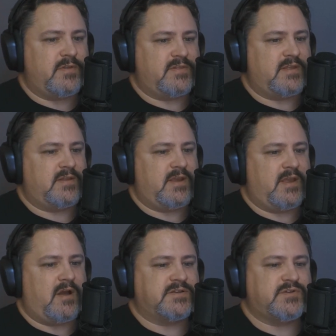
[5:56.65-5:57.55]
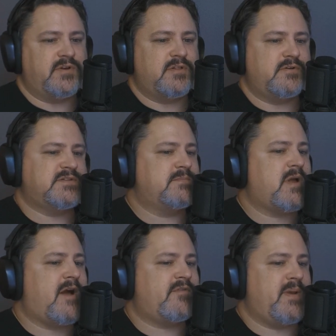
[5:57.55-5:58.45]
And then they also include some
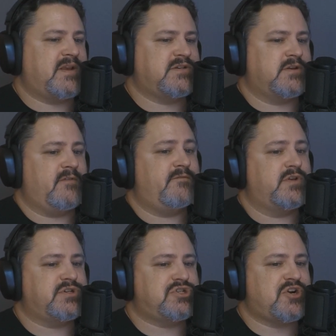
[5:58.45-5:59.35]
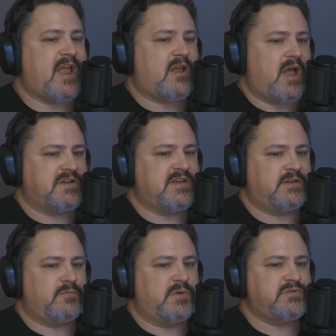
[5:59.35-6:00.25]
confirmation of future track
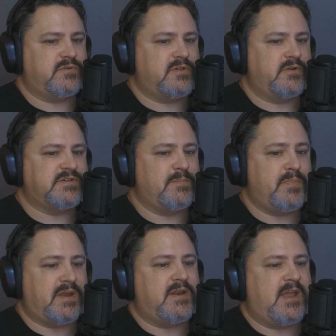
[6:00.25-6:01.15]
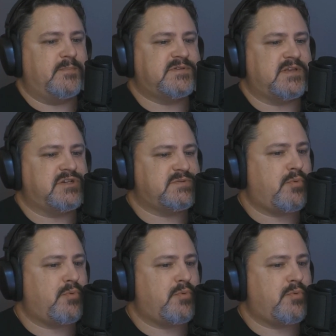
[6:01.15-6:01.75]
content, which will include some big names such as